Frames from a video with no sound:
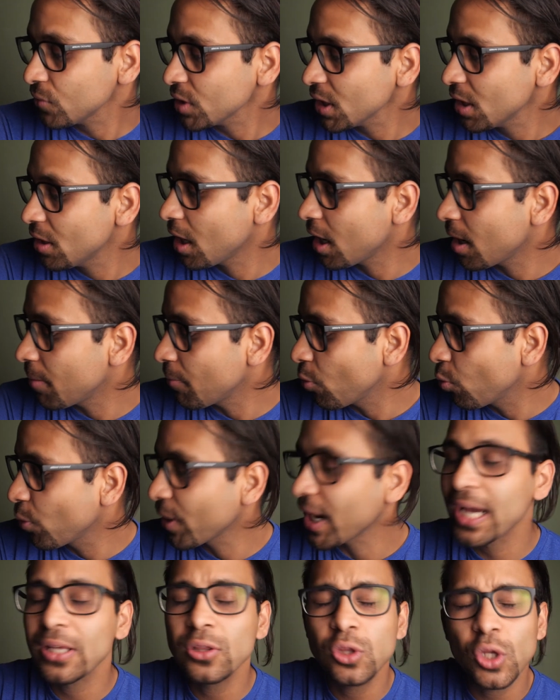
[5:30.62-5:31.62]
When
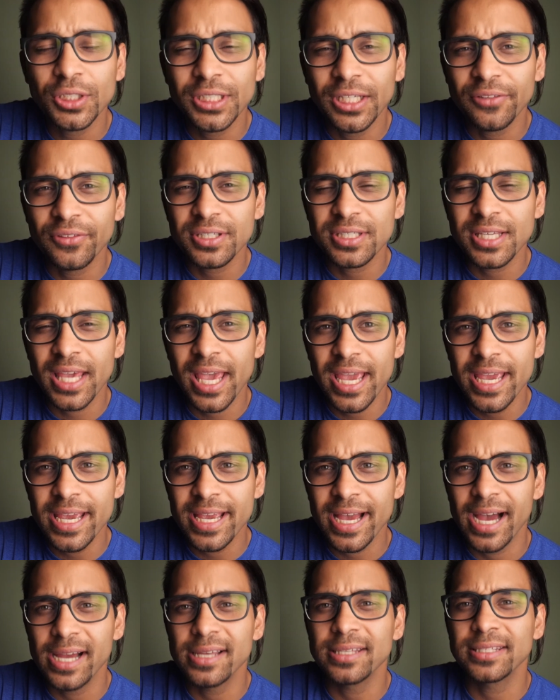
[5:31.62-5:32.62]
I looked at this cake,
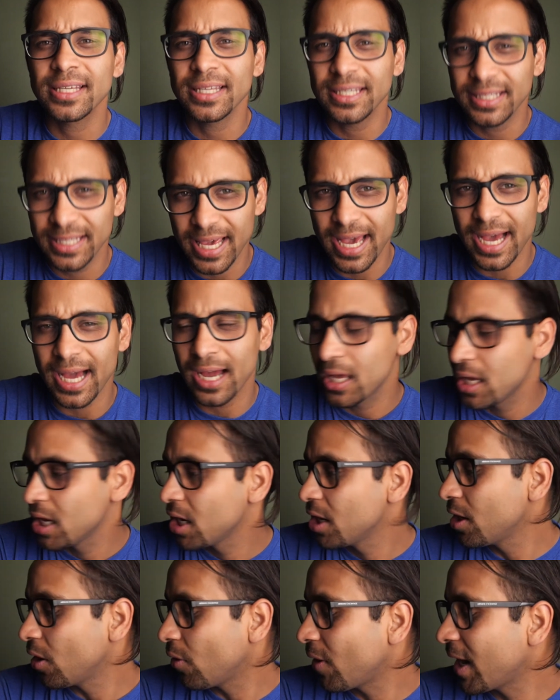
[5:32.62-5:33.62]
I said, yeah,
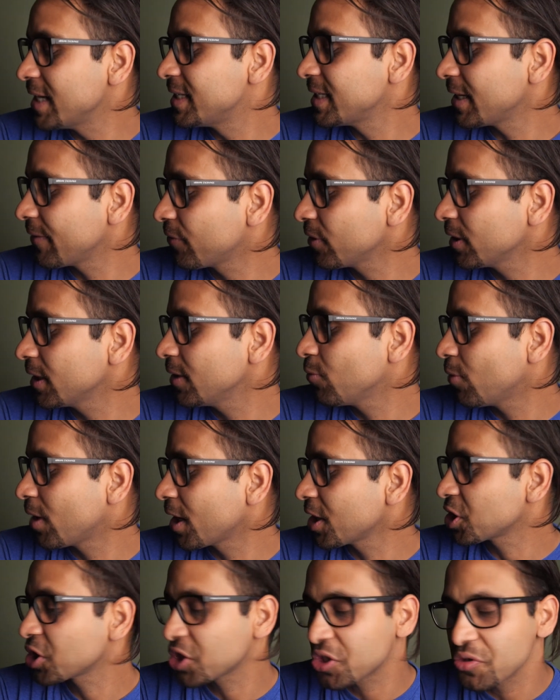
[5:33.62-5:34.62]
no, I definitely want
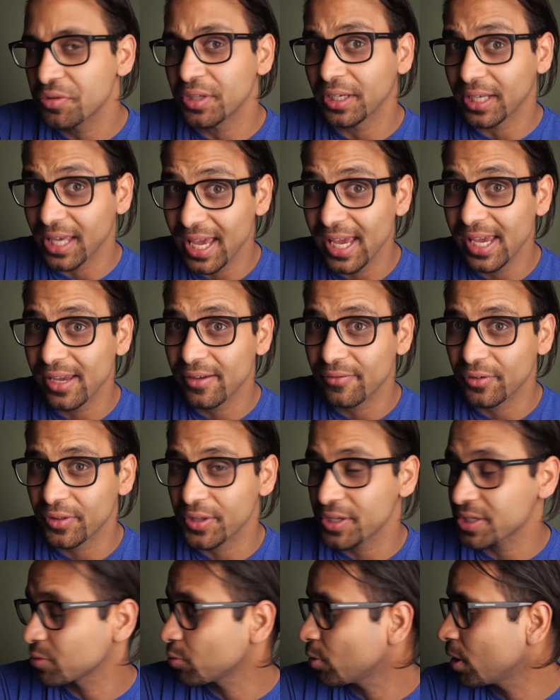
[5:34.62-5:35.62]
to shoot the cake for
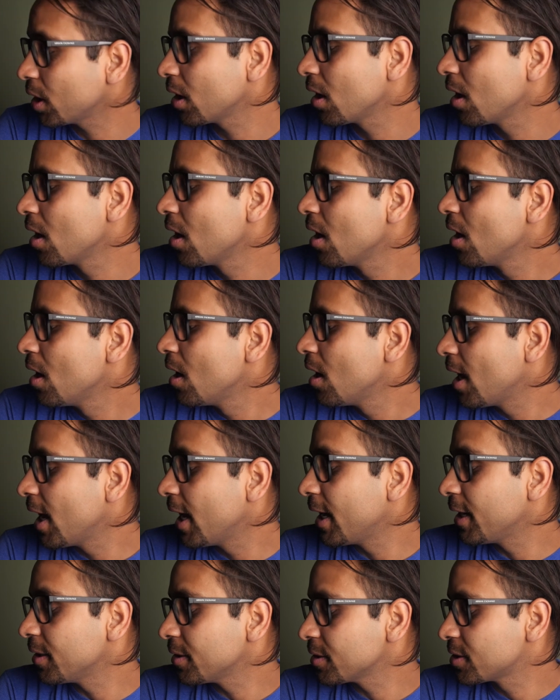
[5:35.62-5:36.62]
this one.
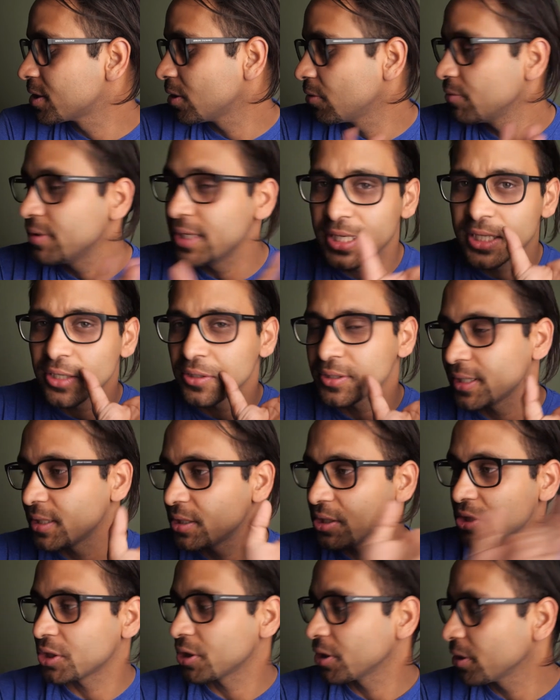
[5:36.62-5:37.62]
And so Nico said,
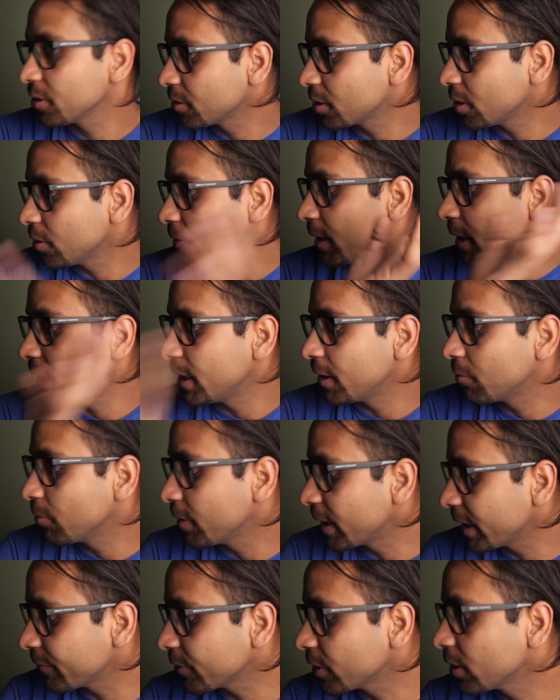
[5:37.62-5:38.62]
sure, go ahead,
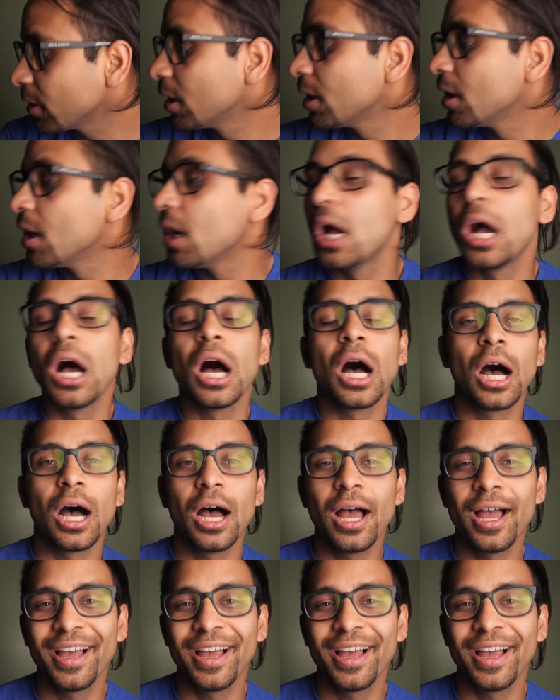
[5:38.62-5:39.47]
whatever. Uh,